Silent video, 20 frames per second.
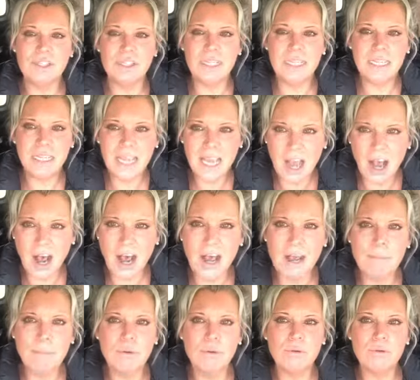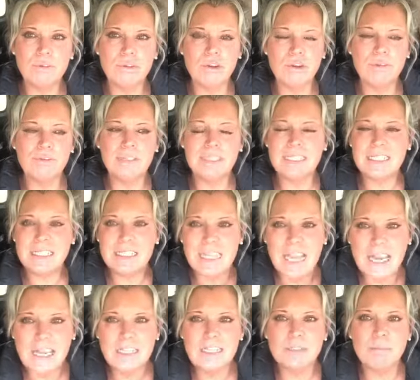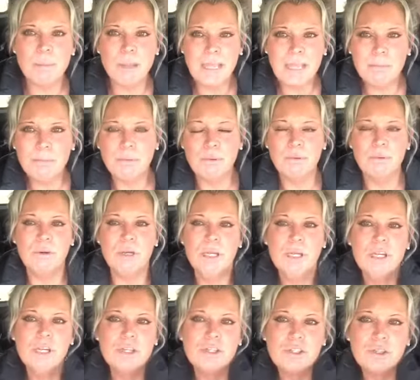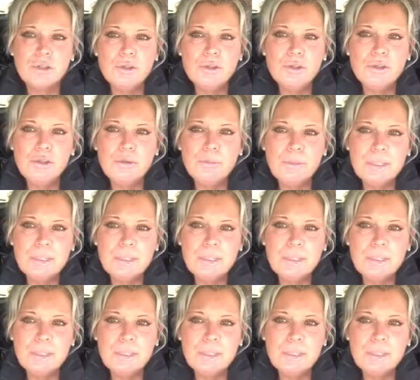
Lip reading: You can get eyeballs over, send people to your